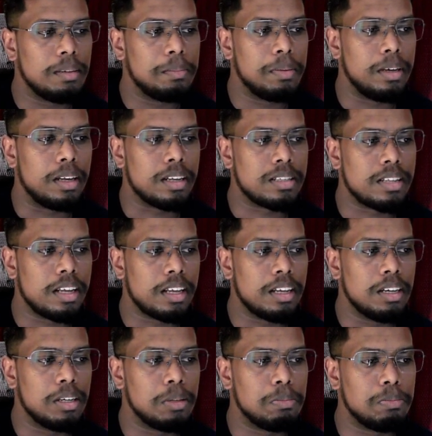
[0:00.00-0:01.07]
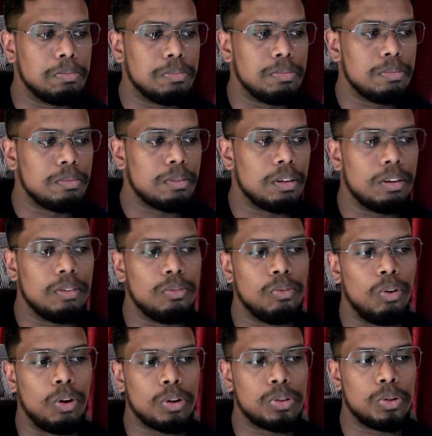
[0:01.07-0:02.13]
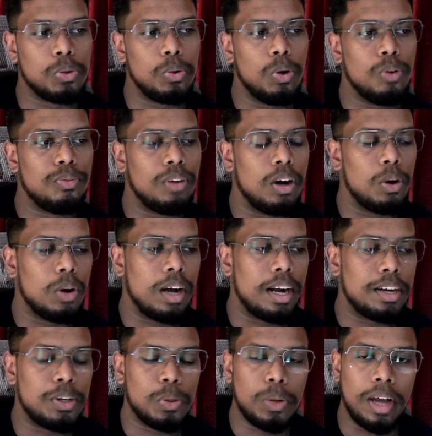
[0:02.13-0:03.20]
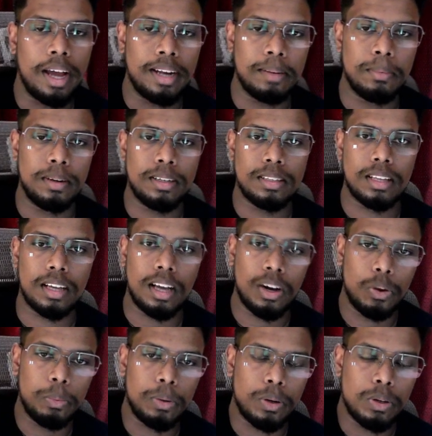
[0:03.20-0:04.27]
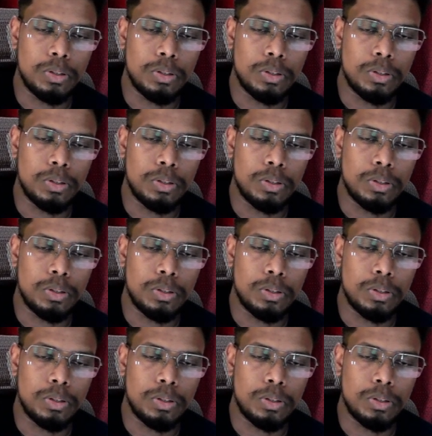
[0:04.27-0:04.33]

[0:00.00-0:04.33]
Here is like a walkthrough of how I had to animate the cow, because you